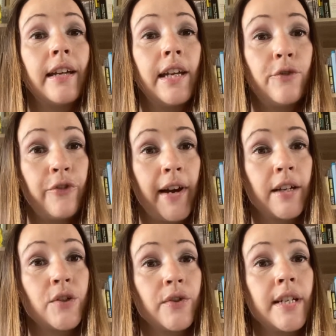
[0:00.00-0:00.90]
in
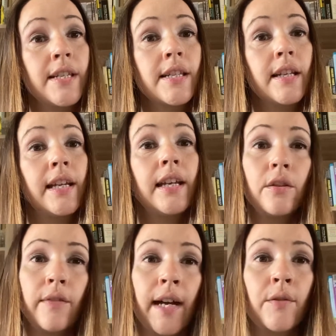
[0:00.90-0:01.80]
factories in
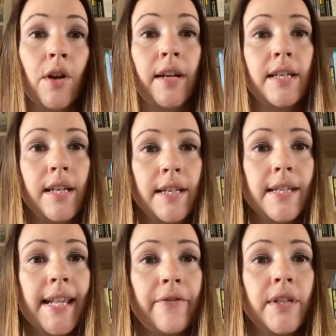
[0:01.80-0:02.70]
around
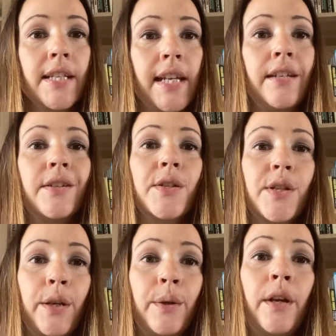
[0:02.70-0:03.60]
1917.
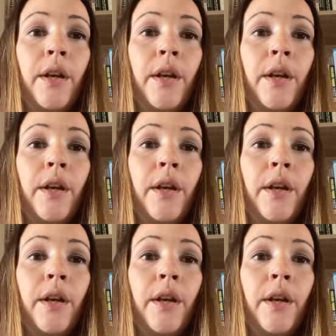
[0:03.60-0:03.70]
So